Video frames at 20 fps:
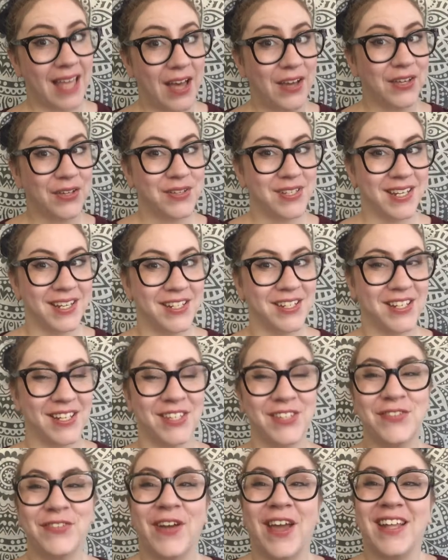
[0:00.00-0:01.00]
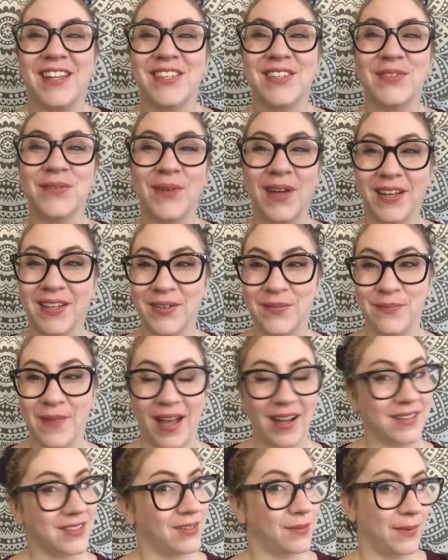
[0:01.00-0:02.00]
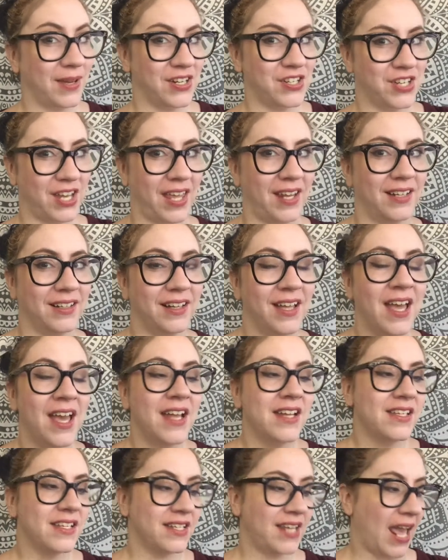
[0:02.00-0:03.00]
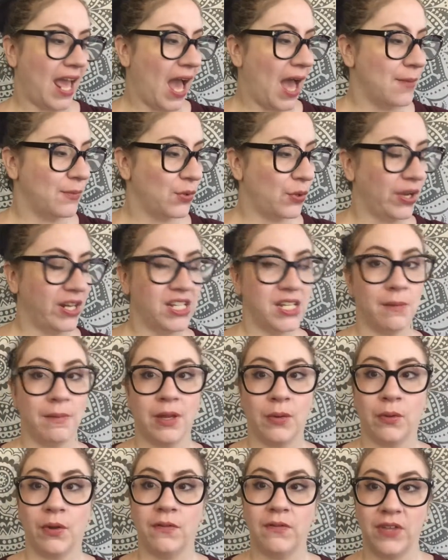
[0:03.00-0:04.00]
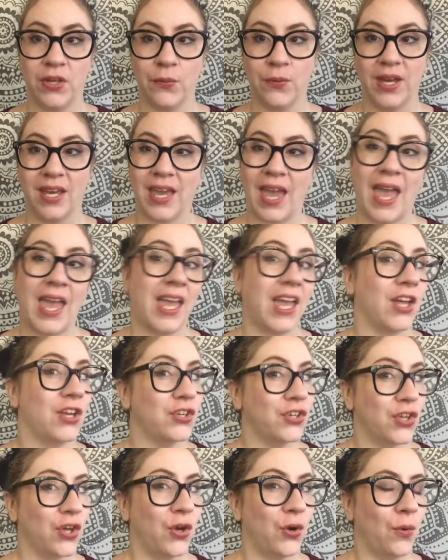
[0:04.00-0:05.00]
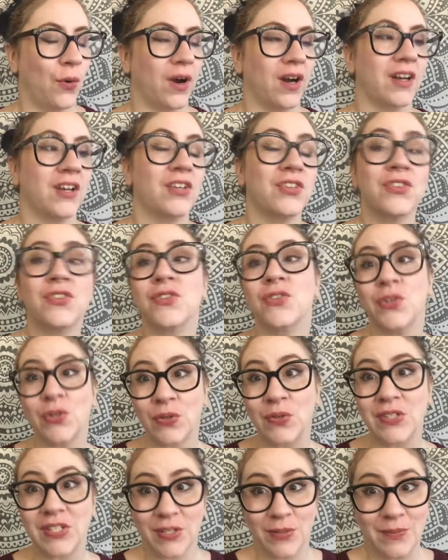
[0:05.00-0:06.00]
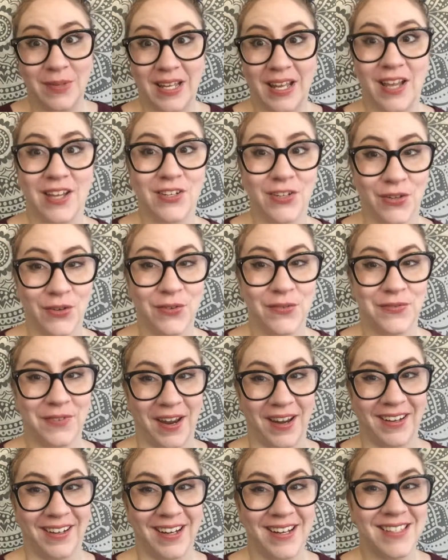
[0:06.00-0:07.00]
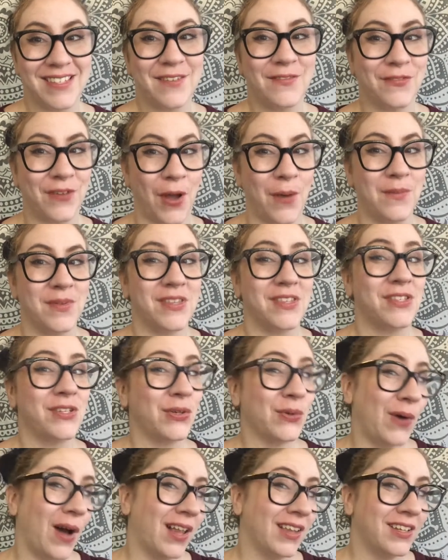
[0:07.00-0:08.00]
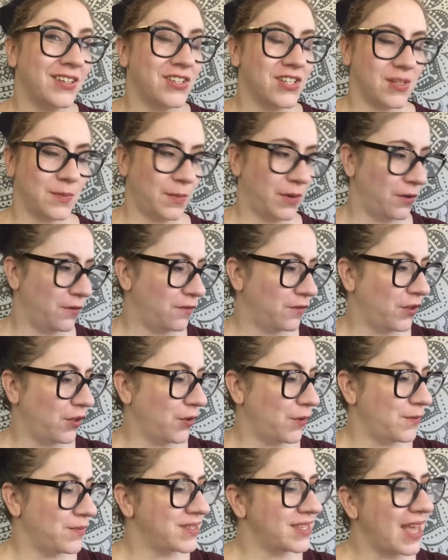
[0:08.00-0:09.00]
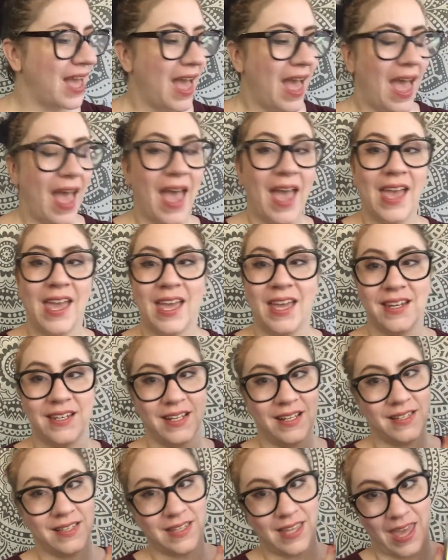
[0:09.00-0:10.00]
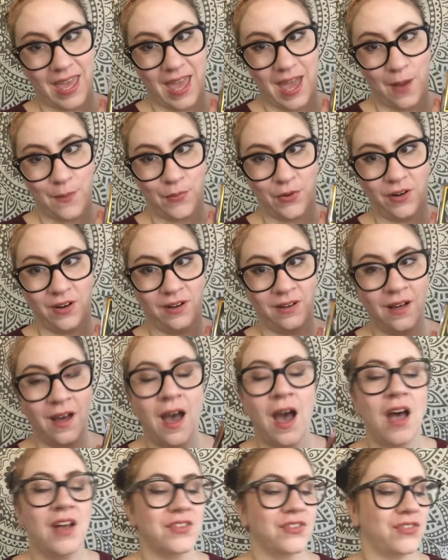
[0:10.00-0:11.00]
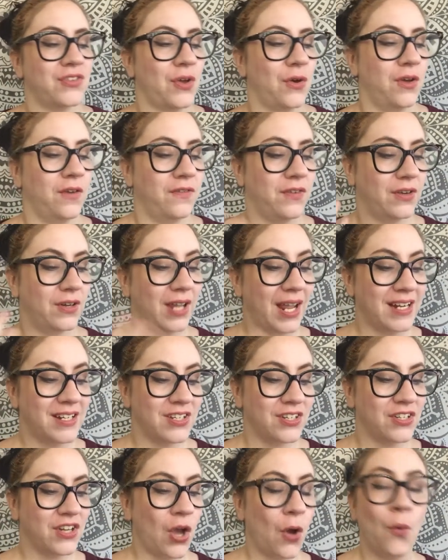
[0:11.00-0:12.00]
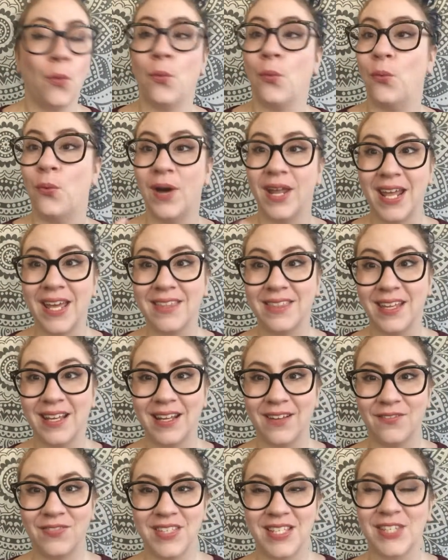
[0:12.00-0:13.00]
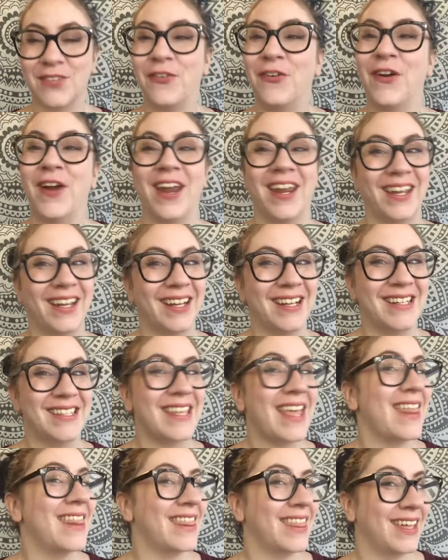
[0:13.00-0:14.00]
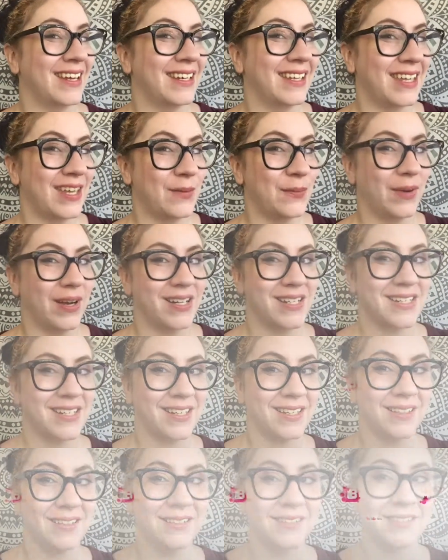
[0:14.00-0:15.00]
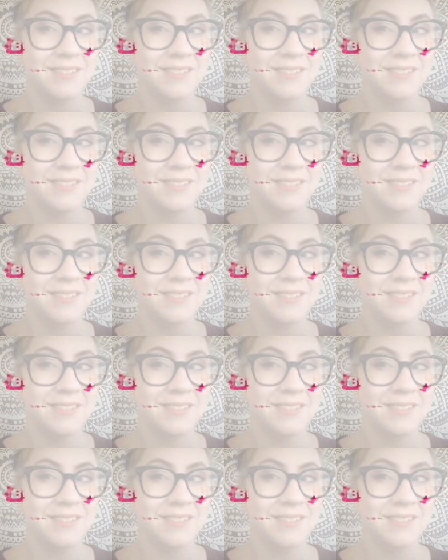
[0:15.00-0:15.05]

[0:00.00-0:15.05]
Salutations friends, welcome back to my channel. Today I'm going to be reviewing a new or soon to be a new fragrance from Zoologist Perfumes, and it's Camel. So if you'd like to know what I think of this fragrance, then keep watching.